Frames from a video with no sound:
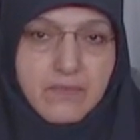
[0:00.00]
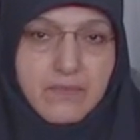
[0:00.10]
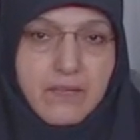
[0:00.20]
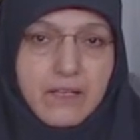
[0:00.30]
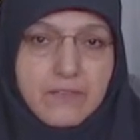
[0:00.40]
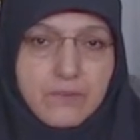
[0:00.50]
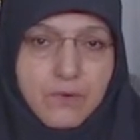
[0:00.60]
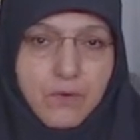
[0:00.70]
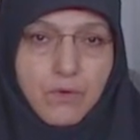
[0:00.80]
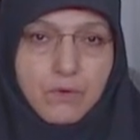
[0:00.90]

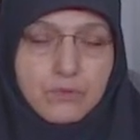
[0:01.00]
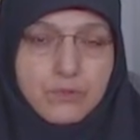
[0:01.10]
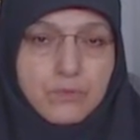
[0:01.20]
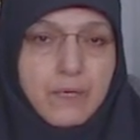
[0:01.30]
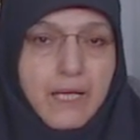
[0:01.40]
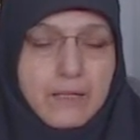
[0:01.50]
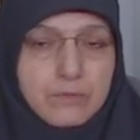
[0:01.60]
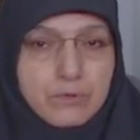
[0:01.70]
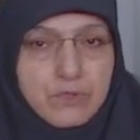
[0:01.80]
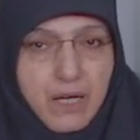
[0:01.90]
Therefore, to be
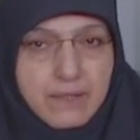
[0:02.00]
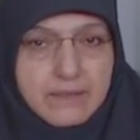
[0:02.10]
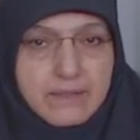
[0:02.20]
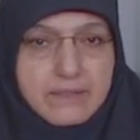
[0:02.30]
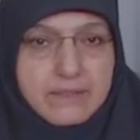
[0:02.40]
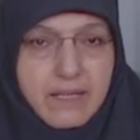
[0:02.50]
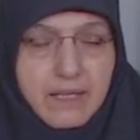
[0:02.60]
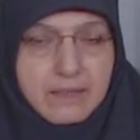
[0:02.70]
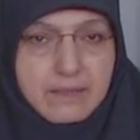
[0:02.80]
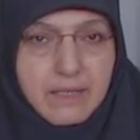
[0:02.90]
able to
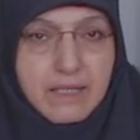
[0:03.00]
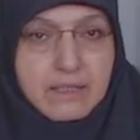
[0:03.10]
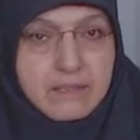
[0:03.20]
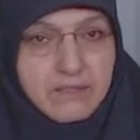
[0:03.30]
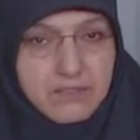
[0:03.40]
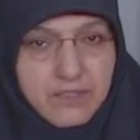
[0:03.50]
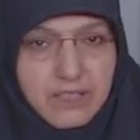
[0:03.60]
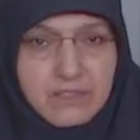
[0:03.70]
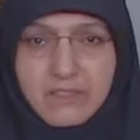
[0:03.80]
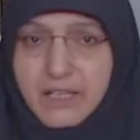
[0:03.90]
understand the
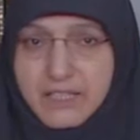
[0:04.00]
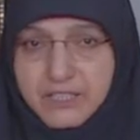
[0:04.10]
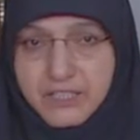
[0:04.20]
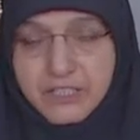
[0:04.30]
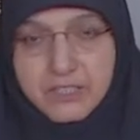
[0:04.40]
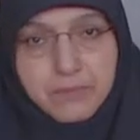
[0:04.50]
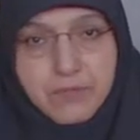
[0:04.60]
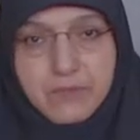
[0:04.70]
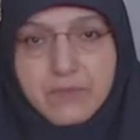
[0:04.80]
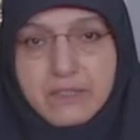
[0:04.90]
real relationship
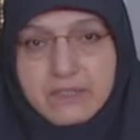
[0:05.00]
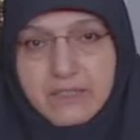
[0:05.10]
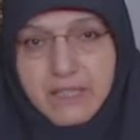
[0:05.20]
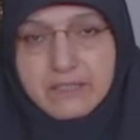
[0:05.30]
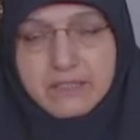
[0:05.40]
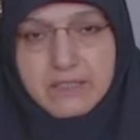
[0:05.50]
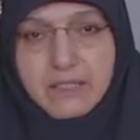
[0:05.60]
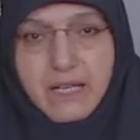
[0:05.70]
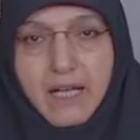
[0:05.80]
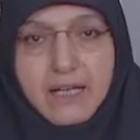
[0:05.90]
between the
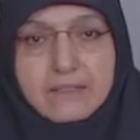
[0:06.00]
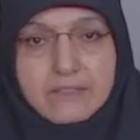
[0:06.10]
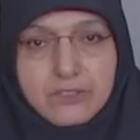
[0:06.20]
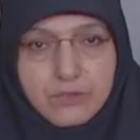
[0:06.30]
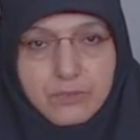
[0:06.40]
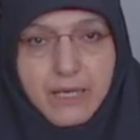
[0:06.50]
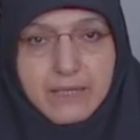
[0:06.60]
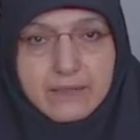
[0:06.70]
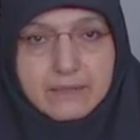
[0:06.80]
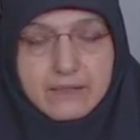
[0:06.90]
deity and the
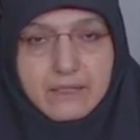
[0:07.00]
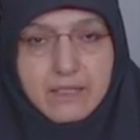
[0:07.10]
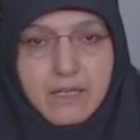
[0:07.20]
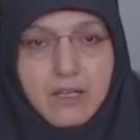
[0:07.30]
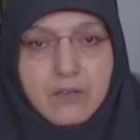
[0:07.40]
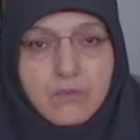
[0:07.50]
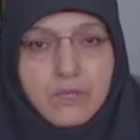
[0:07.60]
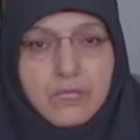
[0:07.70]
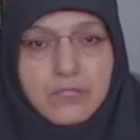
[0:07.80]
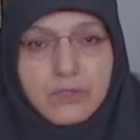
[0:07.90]
humanity,
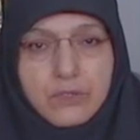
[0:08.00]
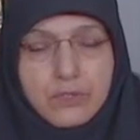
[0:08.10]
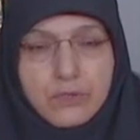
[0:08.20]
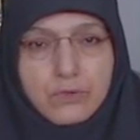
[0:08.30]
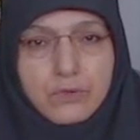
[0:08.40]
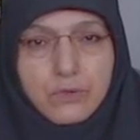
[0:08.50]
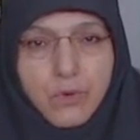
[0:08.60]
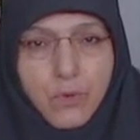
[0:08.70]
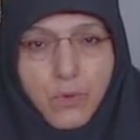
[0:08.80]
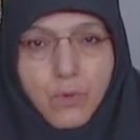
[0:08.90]
we need to
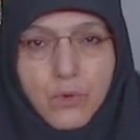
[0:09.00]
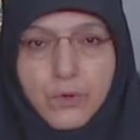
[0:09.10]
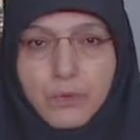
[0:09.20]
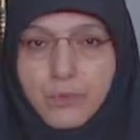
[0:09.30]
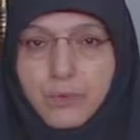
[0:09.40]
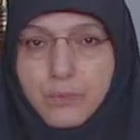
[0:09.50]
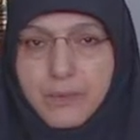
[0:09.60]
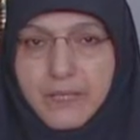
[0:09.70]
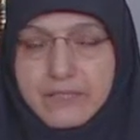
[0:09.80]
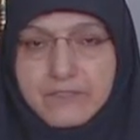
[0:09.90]
know human
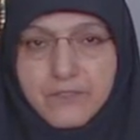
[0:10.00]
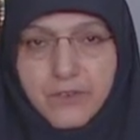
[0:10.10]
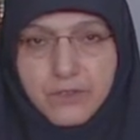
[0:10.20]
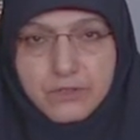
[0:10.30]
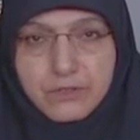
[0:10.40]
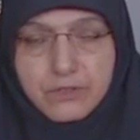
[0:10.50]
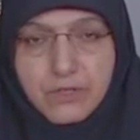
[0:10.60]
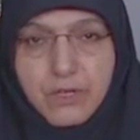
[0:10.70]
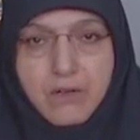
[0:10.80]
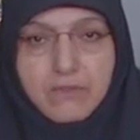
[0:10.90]
beings first
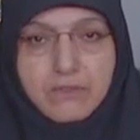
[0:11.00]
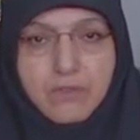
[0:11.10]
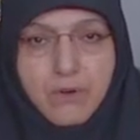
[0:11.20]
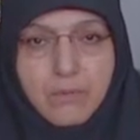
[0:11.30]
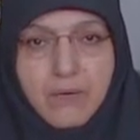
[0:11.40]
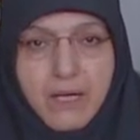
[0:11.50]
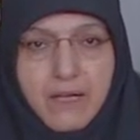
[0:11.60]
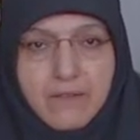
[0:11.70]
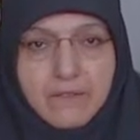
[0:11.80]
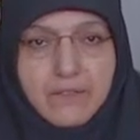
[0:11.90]
from
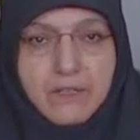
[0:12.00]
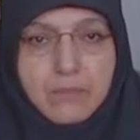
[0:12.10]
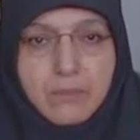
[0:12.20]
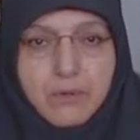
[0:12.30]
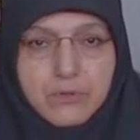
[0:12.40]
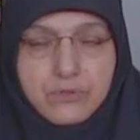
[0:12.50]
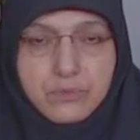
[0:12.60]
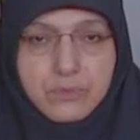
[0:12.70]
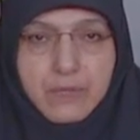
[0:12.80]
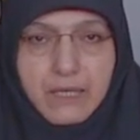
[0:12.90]
every
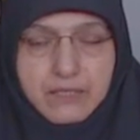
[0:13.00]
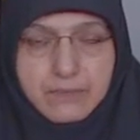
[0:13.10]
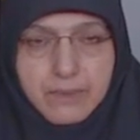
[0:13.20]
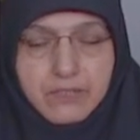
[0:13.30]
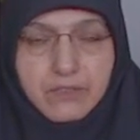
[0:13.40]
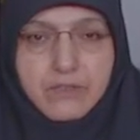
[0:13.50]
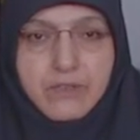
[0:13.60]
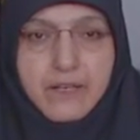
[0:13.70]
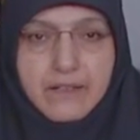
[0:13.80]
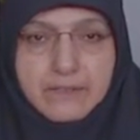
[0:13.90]
possible aspect of
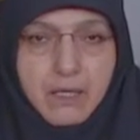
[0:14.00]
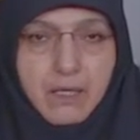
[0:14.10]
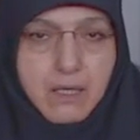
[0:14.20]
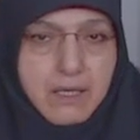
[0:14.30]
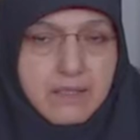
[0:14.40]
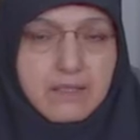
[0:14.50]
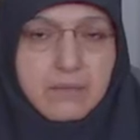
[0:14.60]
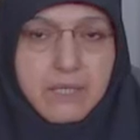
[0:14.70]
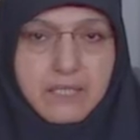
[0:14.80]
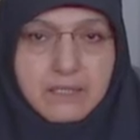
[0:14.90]
life. In the
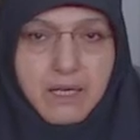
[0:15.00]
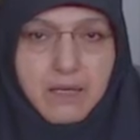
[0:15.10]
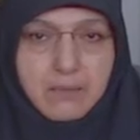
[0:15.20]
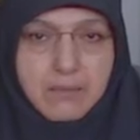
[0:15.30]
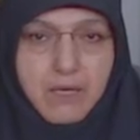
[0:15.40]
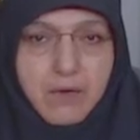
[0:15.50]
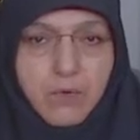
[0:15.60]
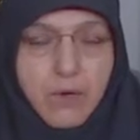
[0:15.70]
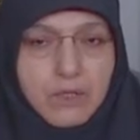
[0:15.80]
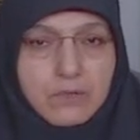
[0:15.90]
meantime,
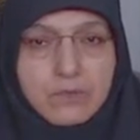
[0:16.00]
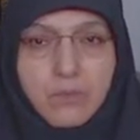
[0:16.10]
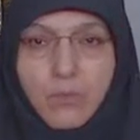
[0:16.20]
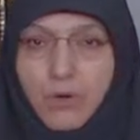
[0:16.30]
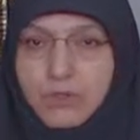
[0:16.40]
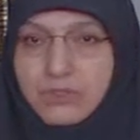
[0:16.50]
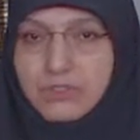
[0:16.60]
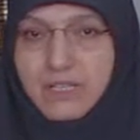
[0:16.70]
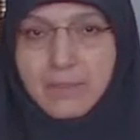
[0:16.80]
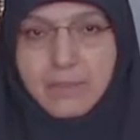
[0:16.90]
one of the
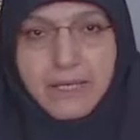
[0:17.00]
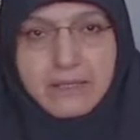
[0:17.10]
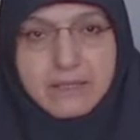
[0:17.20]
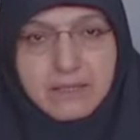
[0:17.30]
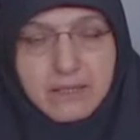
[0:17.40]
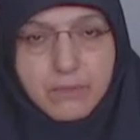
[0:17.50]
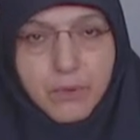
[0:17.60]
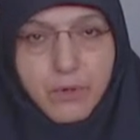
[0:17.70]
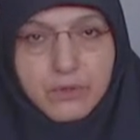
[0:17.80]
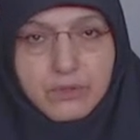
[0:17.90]
most amazing
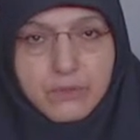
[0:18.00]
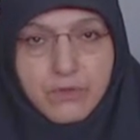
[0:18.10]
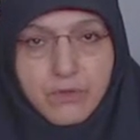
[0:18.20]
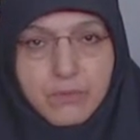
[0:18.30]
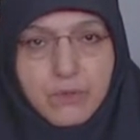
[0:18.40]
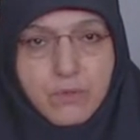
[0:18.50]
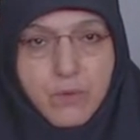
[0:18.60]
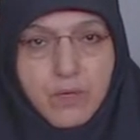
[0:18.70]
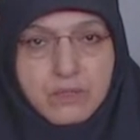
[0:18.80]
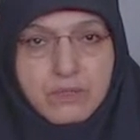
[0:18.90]
points for me
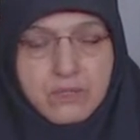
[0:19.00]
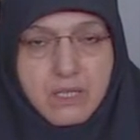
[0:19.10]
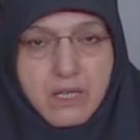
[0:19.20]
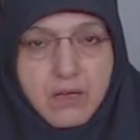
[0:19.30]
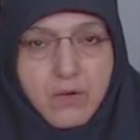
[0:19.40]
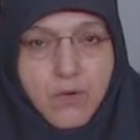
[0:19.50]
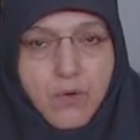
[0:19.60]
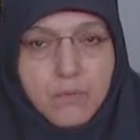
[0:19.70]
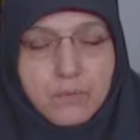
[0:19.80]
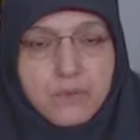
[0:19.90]
was
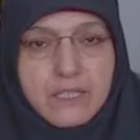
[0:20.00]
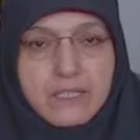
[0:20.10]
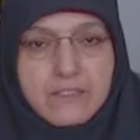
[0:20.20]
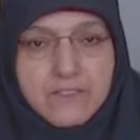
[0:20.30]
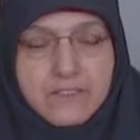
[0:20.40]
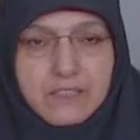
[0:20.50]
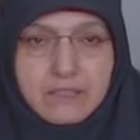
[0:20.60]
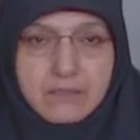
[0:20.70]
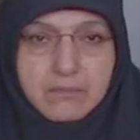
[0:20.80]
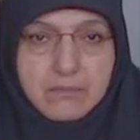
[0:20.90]
complete
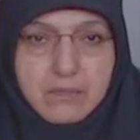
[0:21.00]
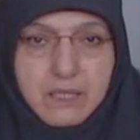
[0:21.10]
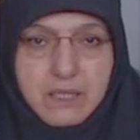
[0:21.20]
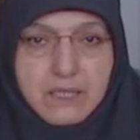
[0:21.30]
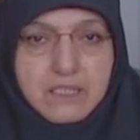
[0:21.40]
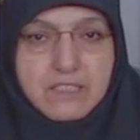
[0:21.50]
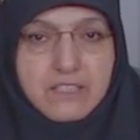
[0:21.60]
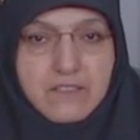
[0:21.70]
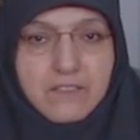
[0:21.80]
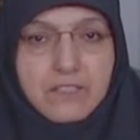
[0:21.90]
freedom is
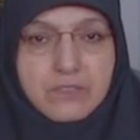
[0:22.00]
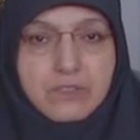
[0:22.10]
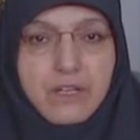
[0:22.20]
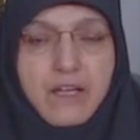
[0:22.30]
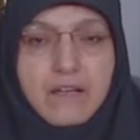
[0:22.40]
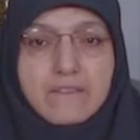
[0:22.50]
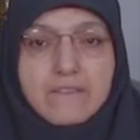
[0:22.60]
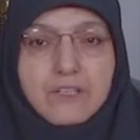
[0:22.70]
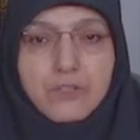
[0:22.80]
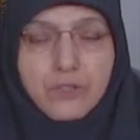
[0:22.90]
given to
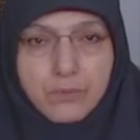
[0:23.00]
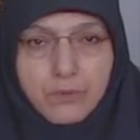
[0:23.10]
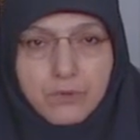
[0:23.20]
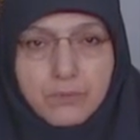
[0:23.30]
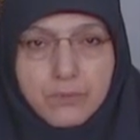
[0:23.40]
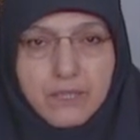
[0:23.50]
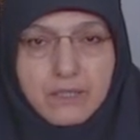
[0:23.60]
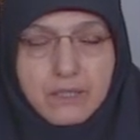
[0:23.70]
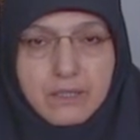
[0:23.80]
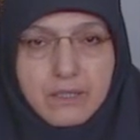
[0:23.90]
every human
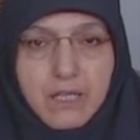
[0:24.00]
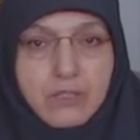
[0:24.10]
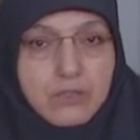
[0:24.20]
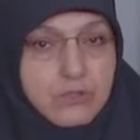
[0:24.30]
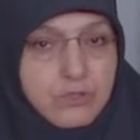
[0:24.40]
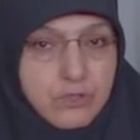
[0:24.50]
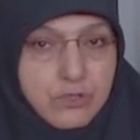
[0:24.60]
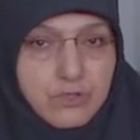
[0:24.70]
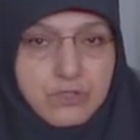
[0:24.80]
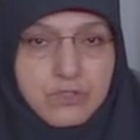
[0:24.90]
being to choose